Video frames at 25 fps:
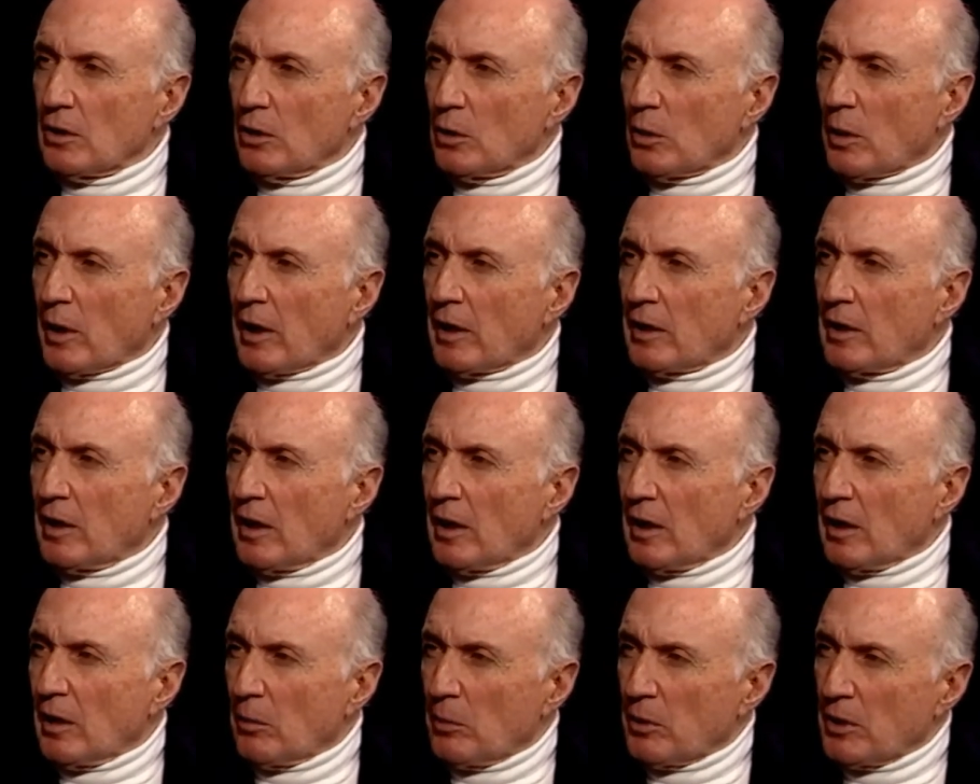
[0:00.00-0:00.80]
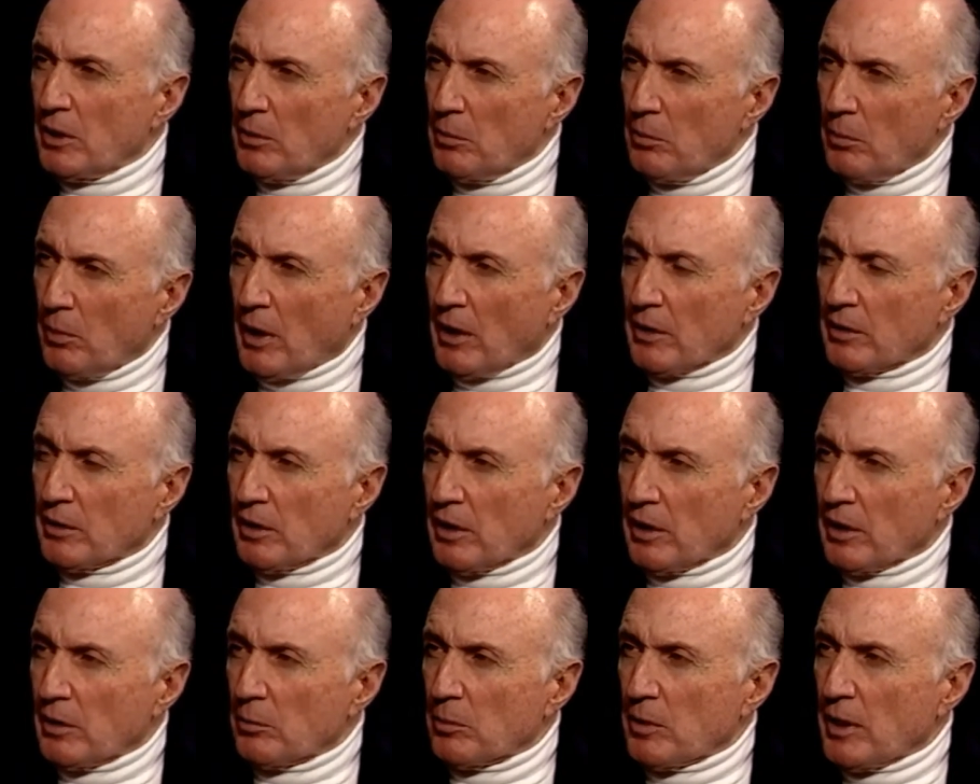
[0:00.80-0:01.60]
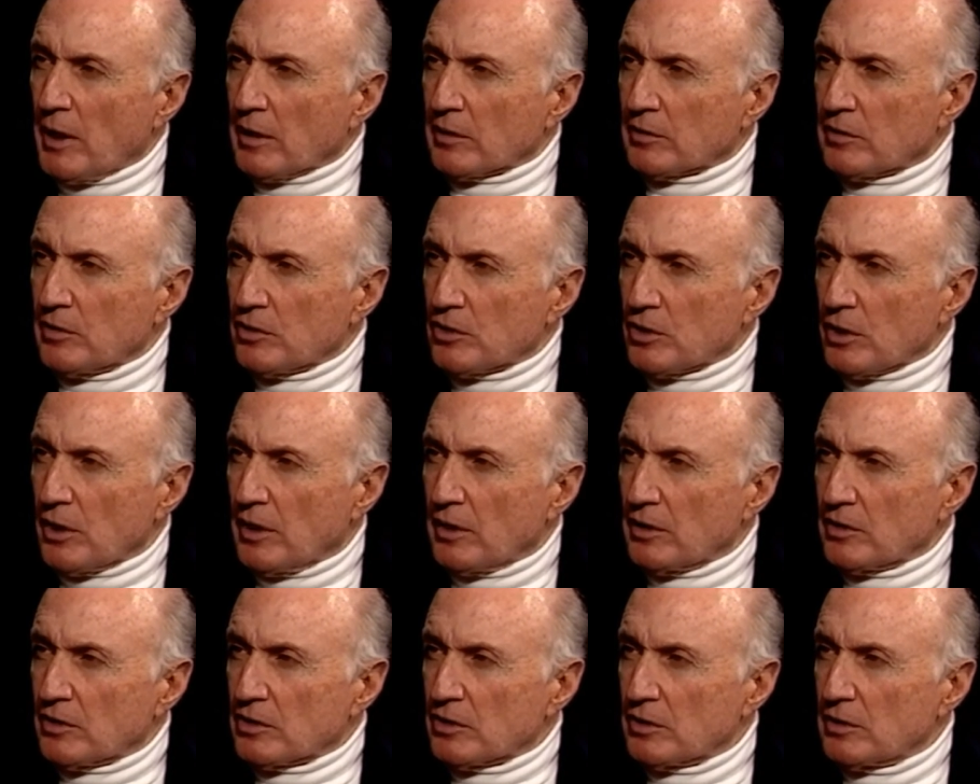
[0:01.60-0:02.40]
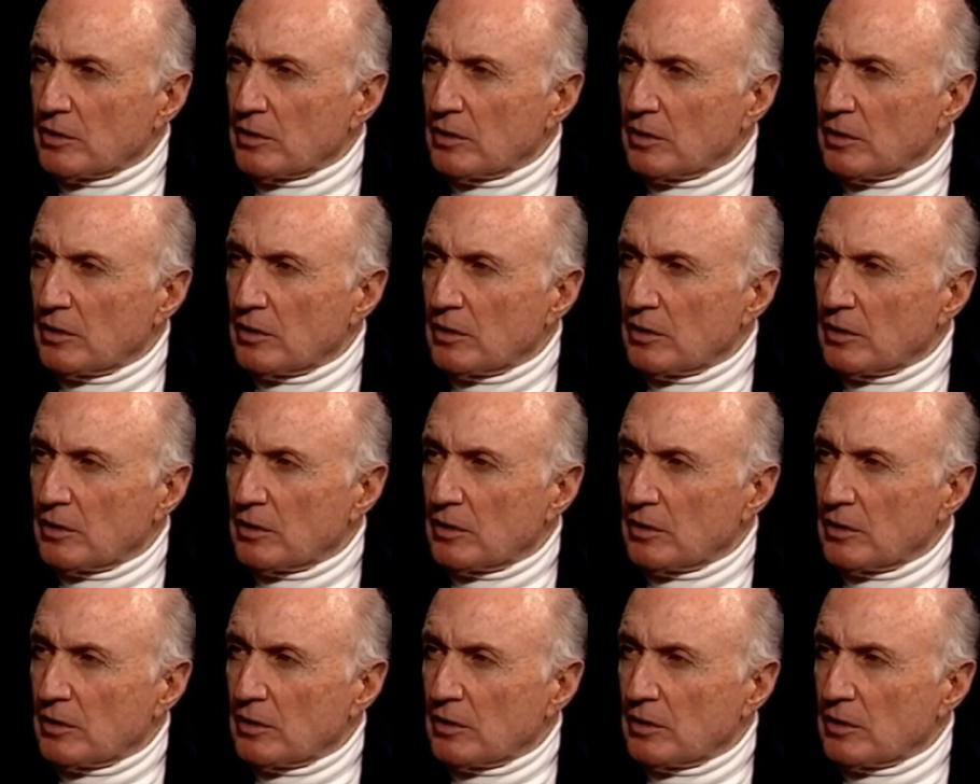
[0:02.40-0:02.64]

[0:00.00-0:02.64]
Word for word: You had how many botulinum toxin shots